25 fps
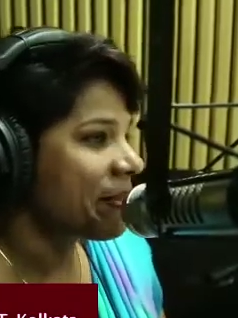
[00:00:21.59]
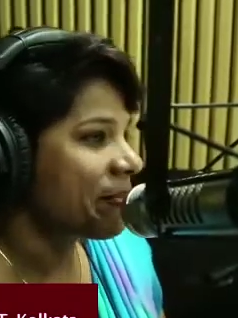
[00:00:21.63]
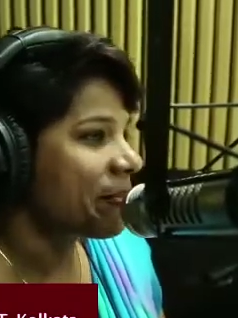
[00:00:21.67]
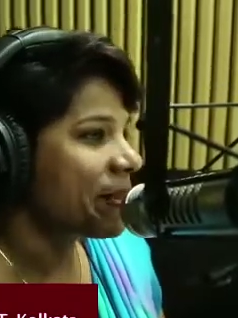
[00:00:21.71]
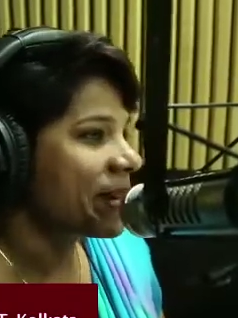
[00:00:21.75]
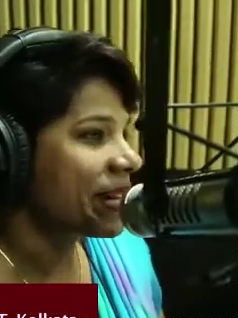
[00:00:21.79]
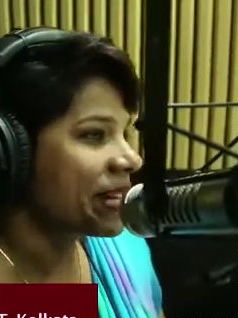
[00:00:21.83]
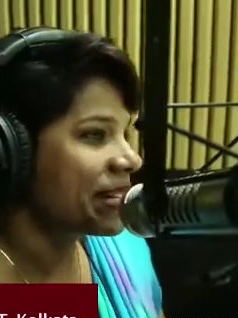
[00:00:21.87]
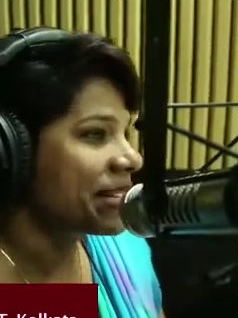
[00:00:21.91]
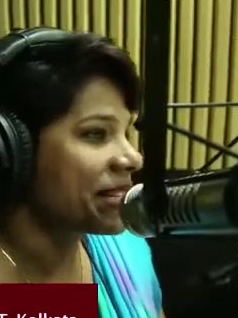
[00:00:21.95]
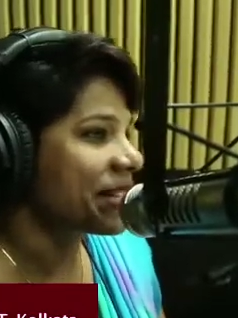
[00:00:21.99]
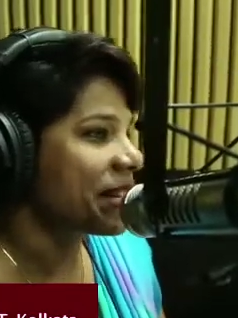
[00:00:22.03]

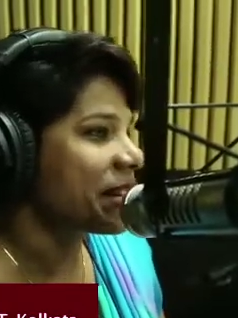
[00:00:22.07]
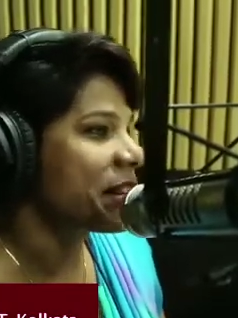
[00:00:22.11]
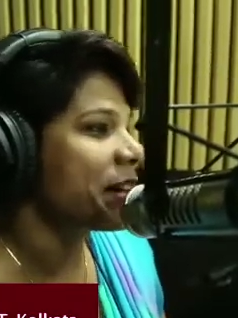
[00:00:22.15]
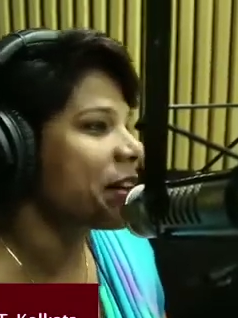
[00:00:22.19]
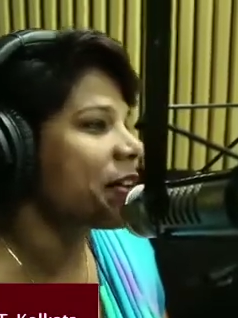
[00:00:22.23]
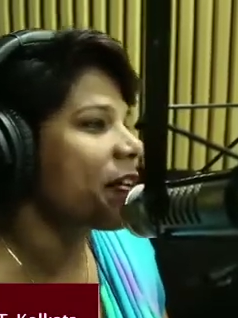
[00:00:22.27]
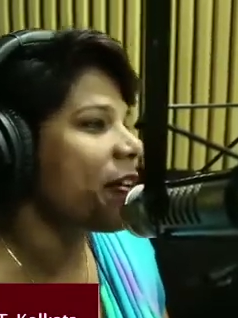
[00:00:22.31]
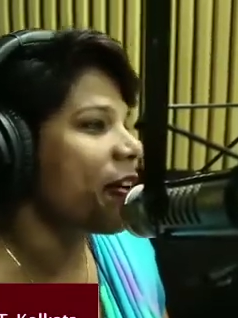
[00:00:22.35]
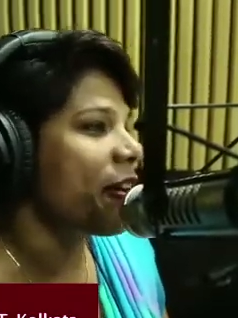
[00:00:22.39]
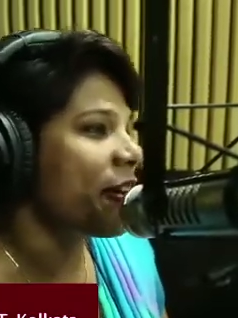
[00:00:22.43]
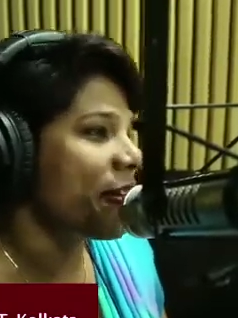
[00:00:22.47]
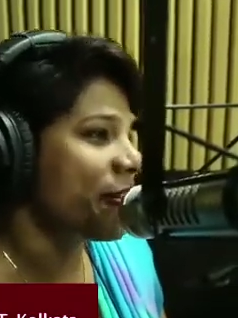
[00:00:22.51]
but it's a
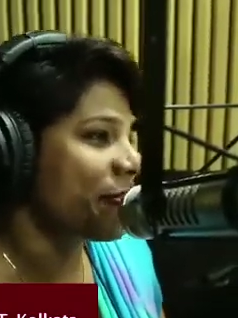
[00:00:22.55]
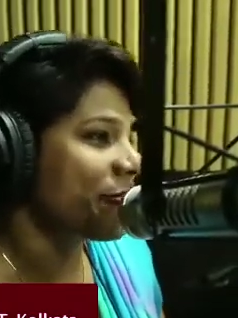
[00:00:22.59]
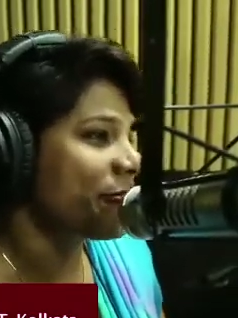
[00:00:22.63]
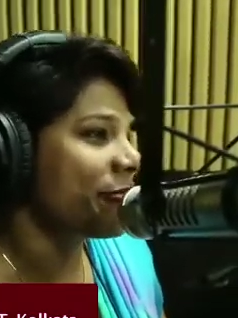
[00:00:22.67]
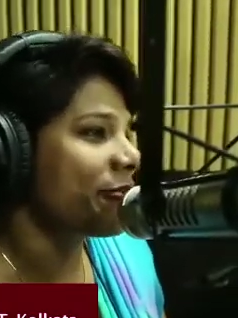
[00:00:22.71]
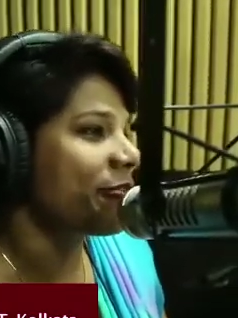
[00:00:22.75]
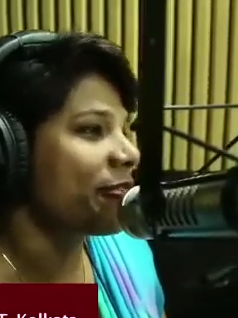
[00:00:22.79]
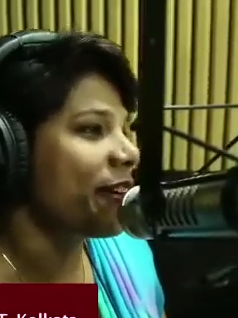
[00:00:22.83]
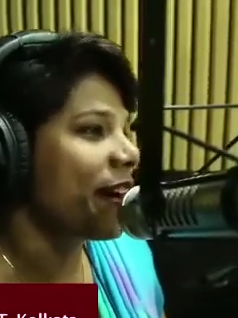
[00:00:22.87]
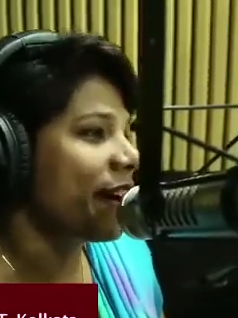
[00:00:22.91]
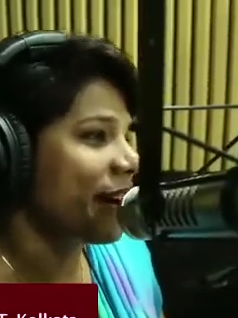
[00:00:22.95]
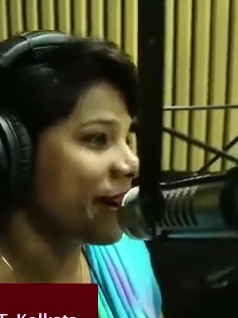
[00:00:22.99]
lot of
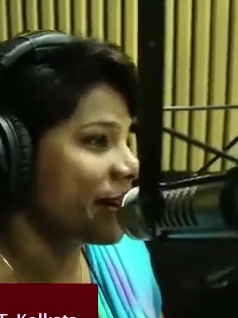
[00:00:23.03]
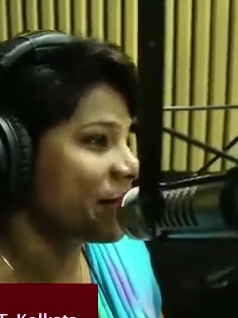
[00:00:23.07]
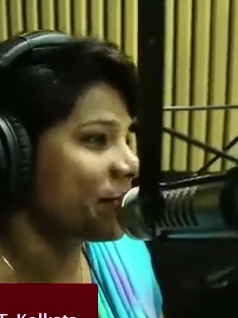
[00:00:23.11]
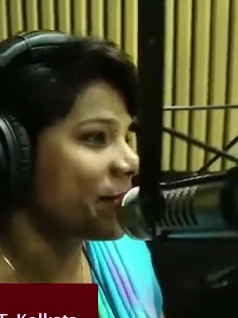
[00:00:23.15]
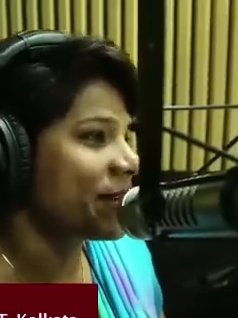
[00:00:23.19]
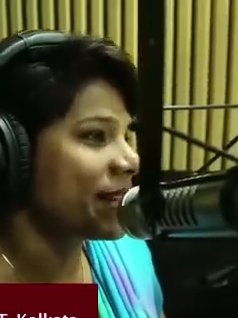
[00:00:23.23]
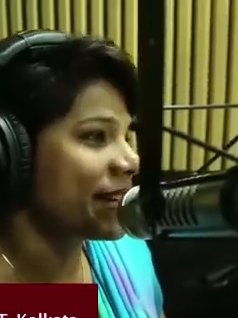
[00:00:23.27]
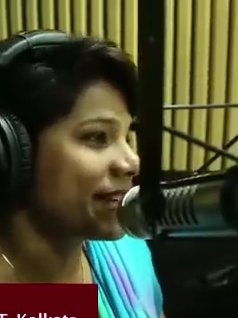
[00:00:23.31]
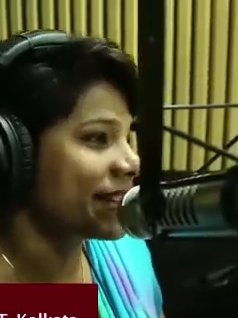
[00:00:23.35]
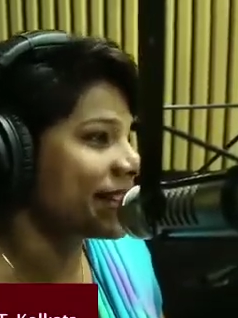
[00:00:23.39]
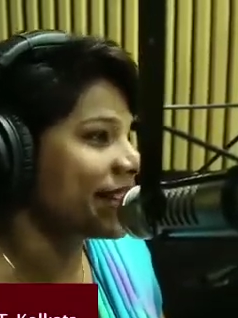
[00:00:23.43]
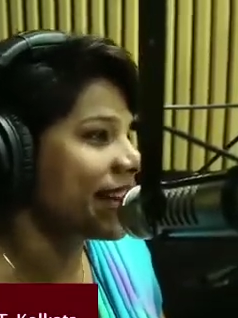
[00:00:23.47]
hard
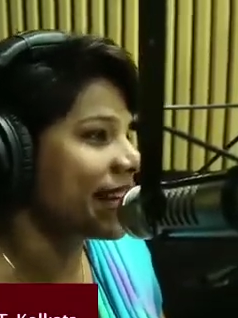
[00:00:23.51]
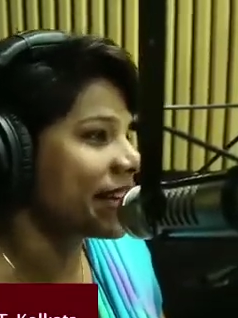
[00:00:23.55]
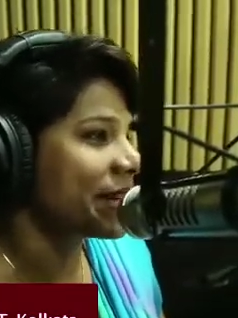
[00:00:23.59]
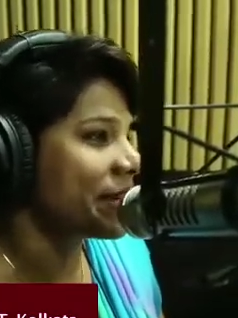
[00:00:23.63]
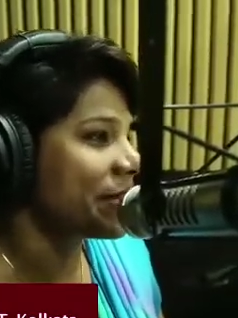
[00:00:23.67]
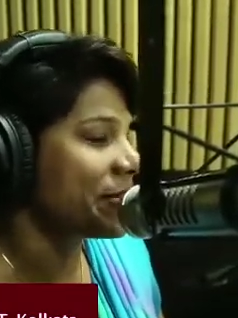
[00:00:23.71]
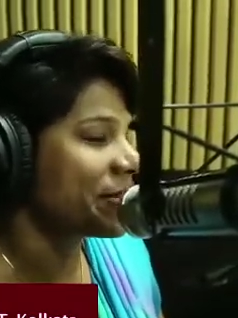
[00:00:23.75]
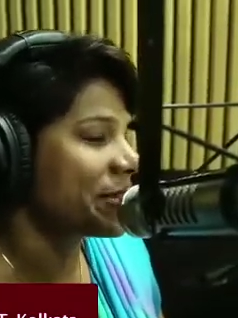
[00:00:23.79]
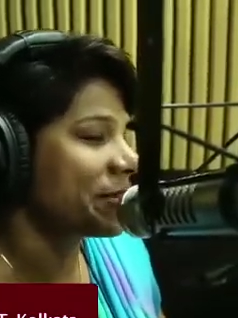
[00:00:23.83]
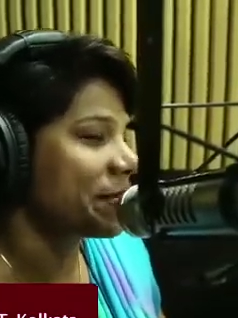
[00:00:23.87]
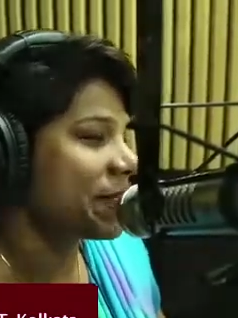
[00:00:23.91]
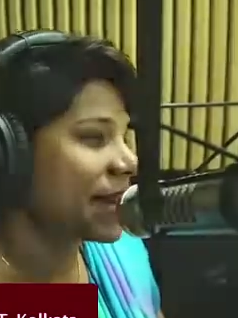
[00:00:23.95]
work that
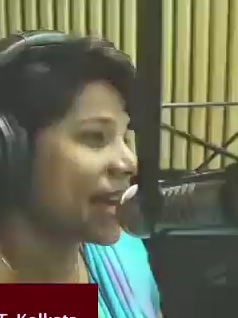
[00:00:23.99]
goes